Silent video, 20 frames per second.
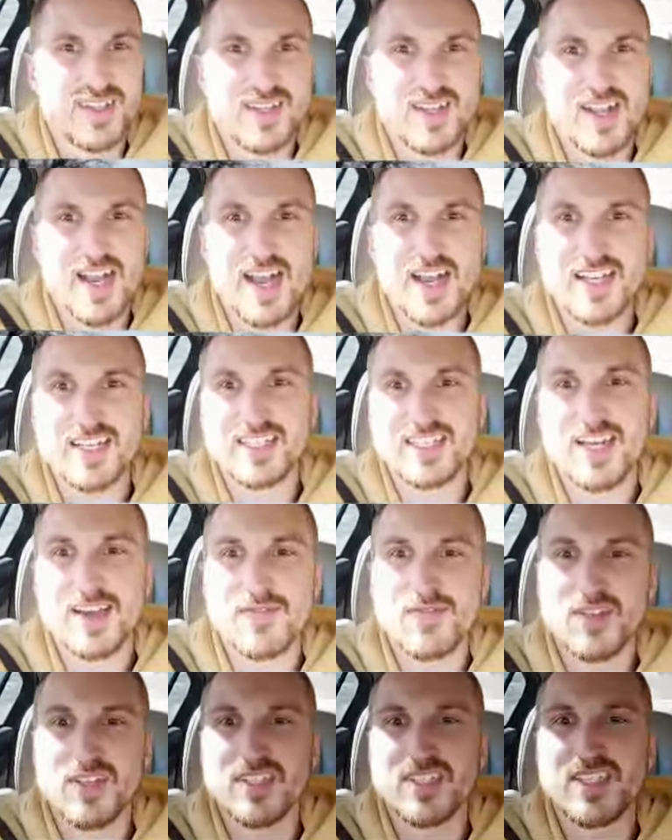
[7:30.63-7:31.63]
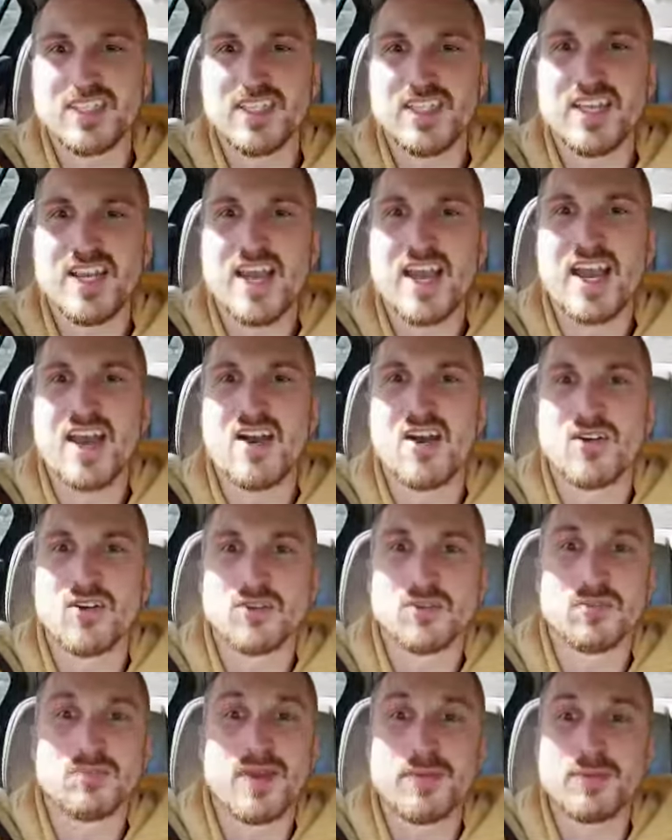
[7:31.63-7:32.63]
I could definitely see how
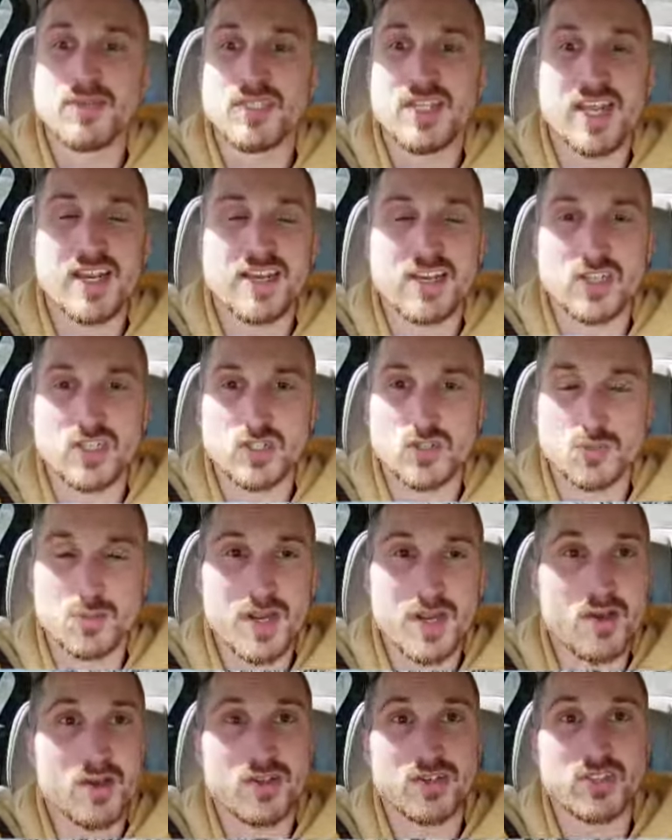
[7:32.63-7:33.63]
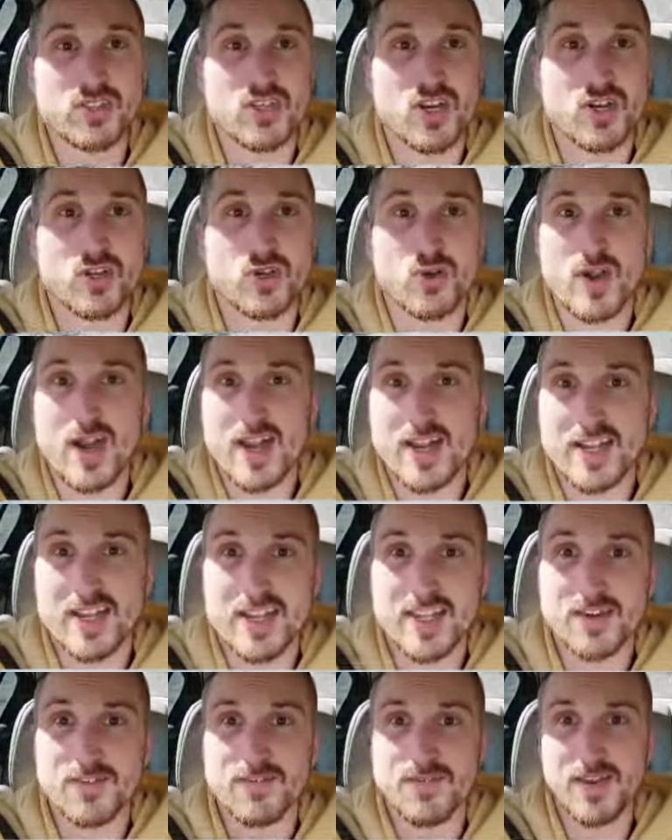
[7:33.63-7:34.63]
maybe 10 years from now it'll start
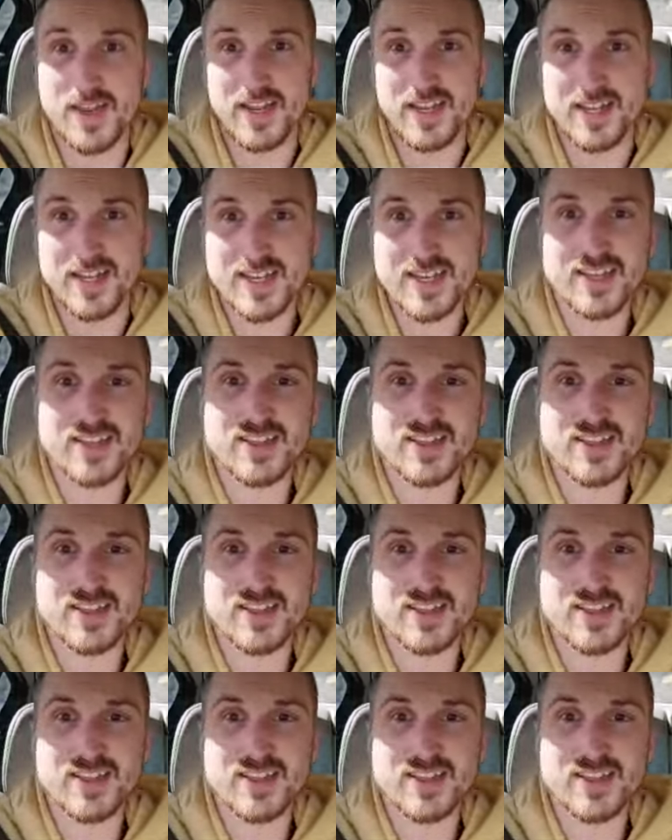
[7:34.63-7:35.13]
cracking and fading, and